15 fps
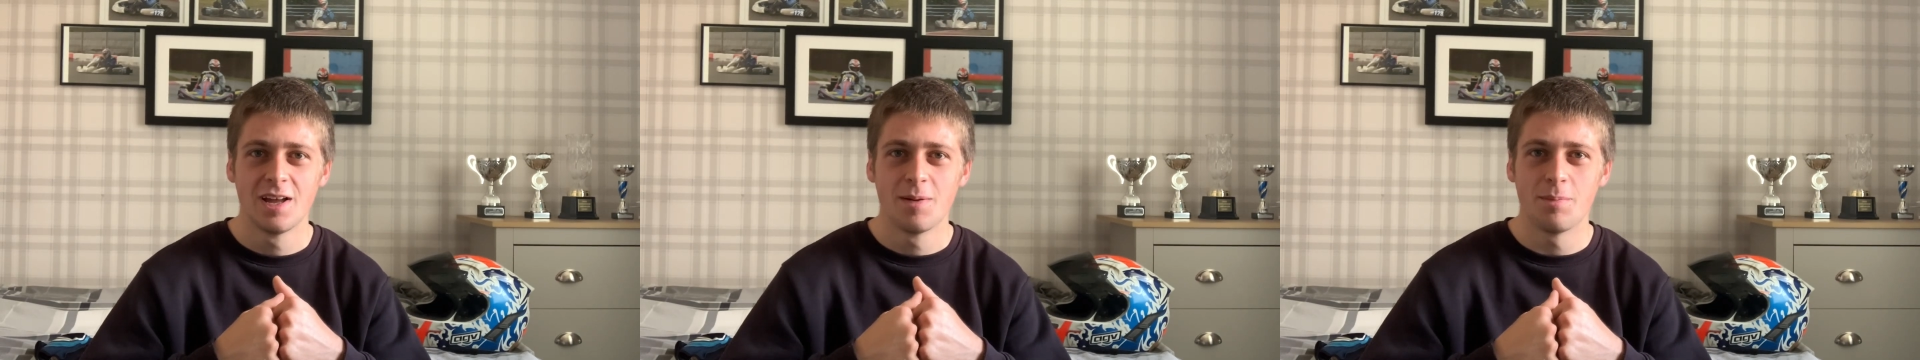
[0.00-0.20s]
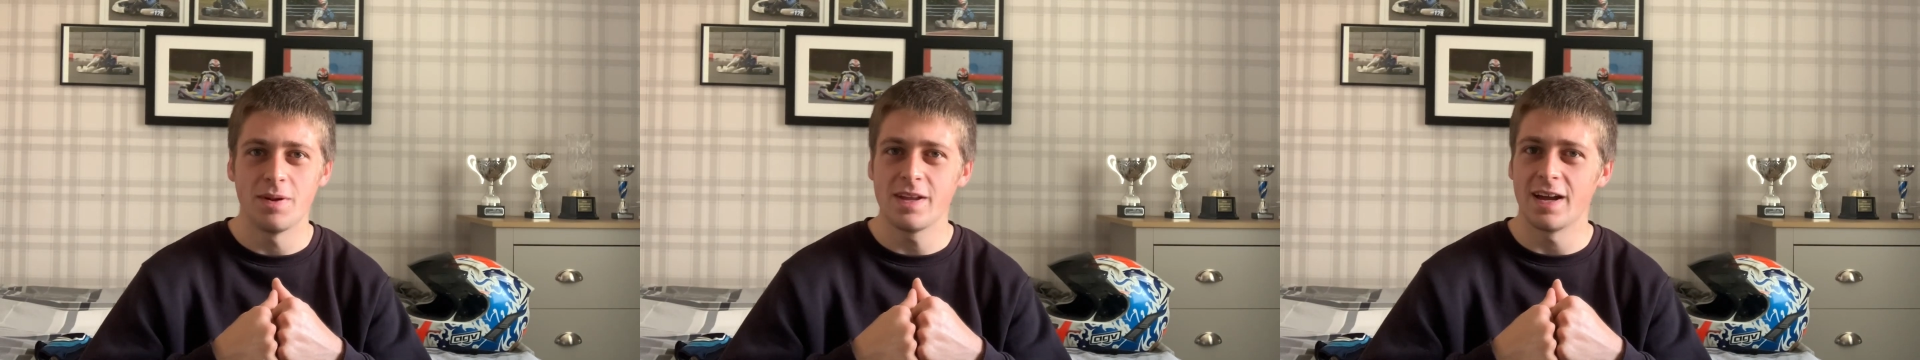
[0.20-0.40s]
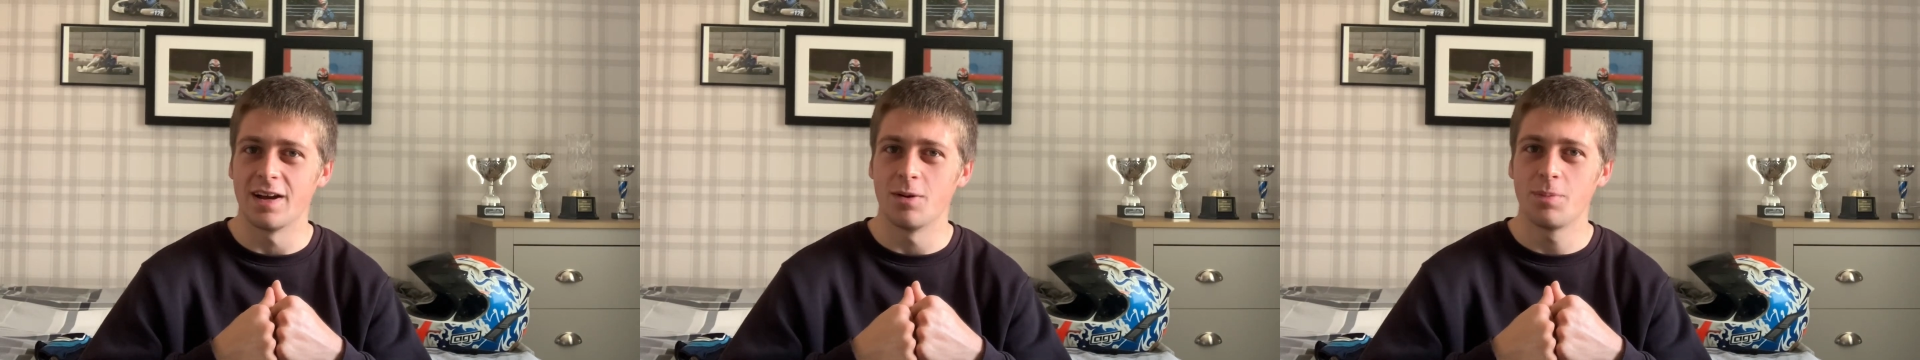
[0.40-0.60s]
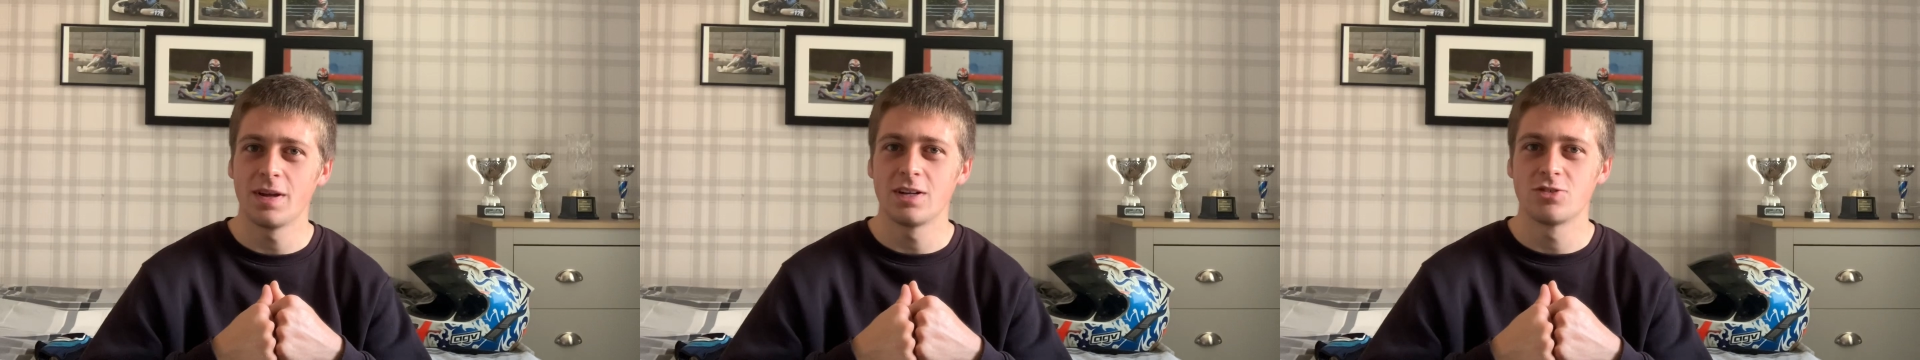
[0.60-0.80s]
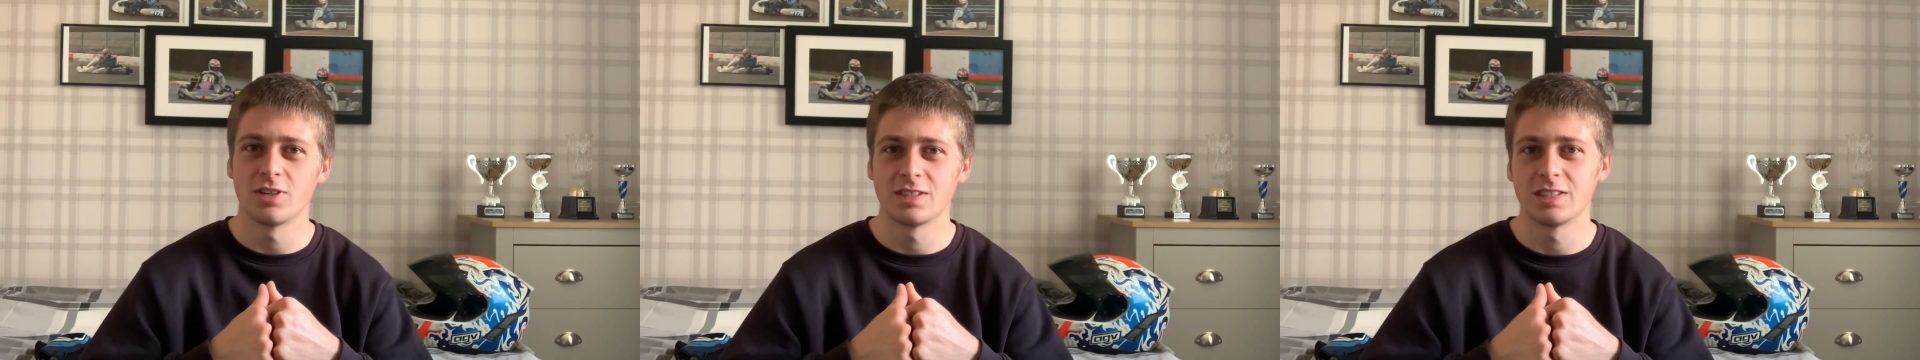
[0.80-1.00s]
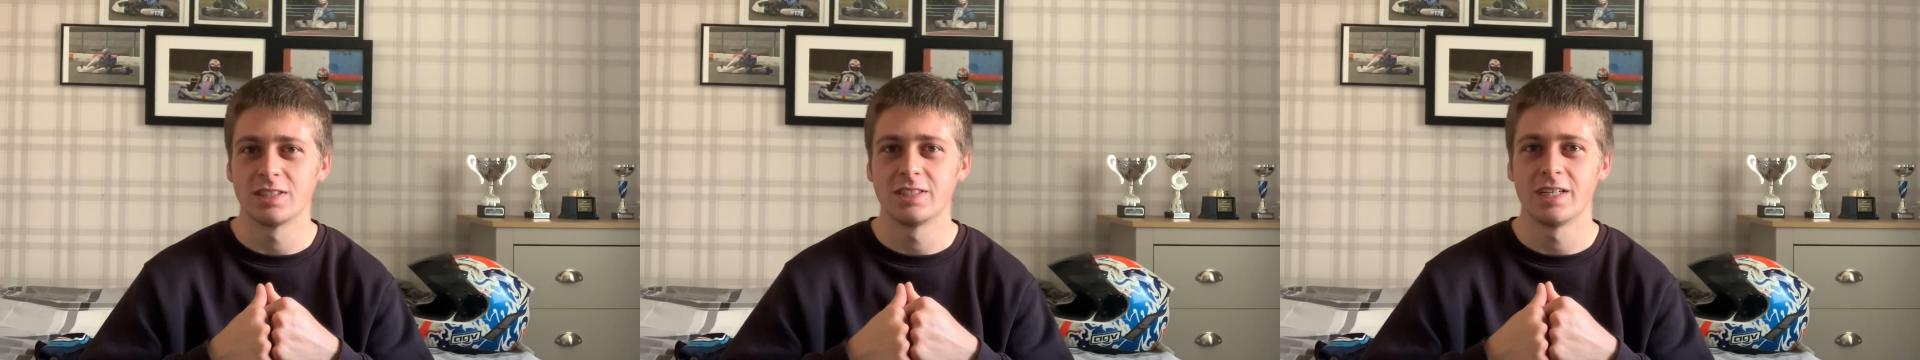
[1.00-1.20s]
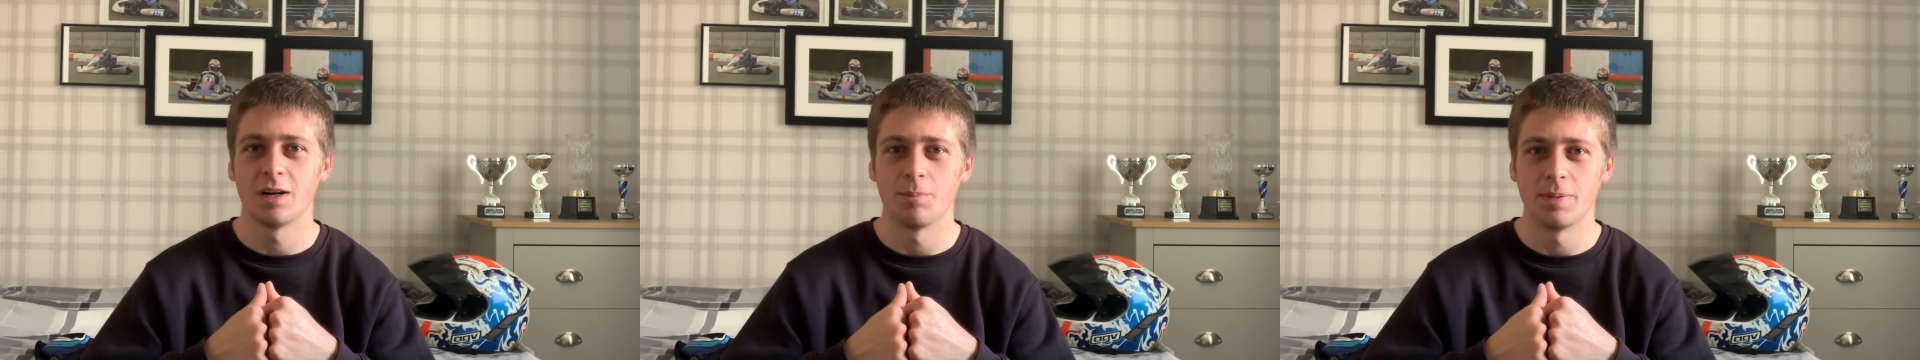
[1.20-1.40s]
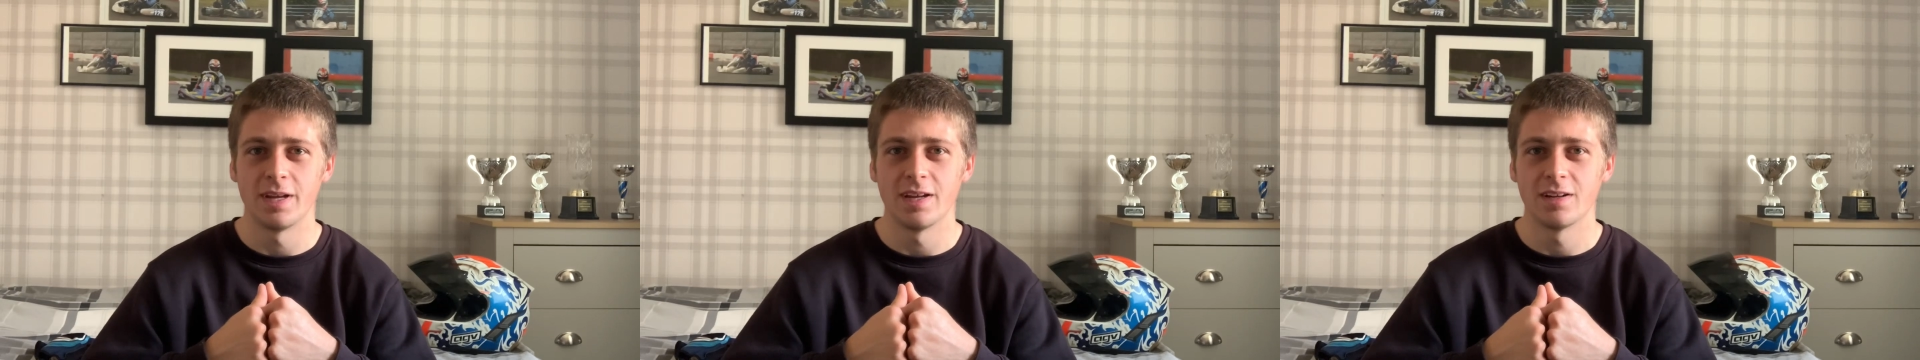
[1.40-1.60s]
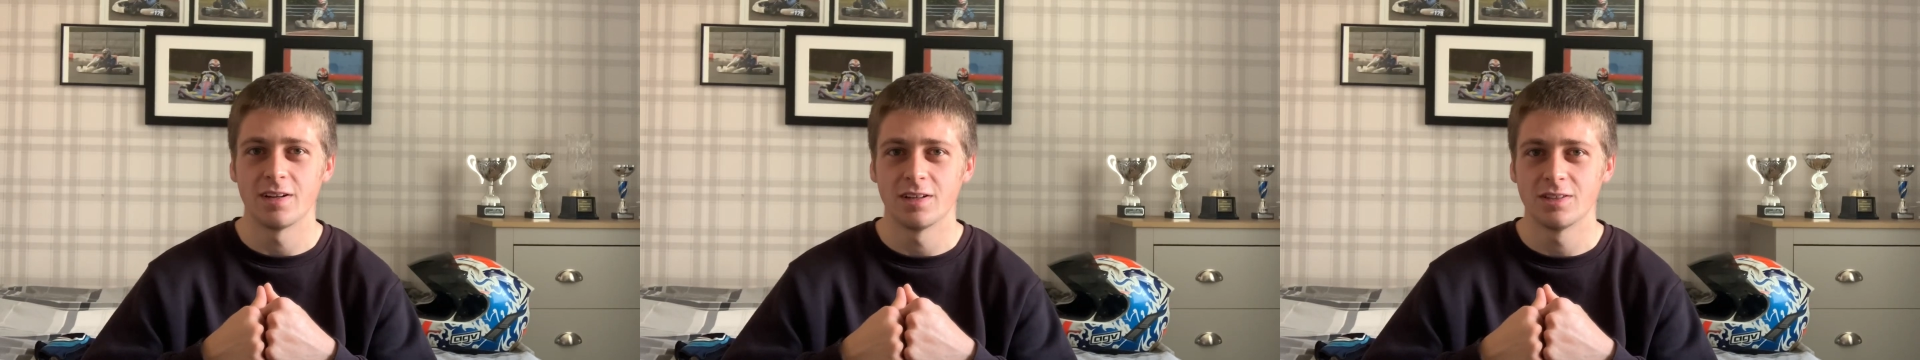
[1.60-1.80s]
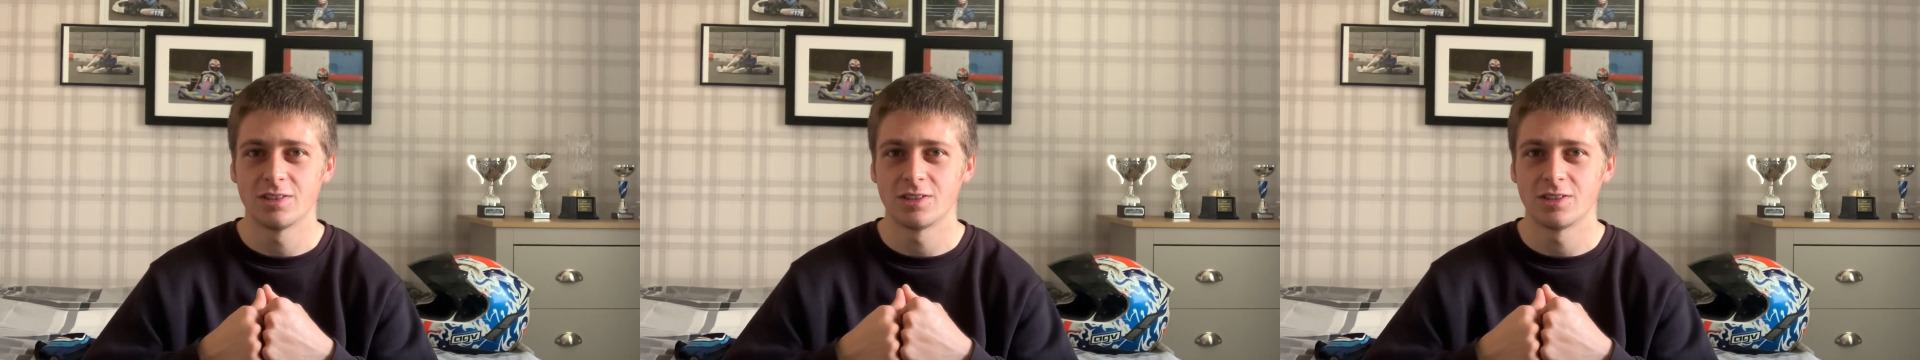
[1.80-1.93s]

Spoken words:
But yeah, it'll be interesting to see how Peter does.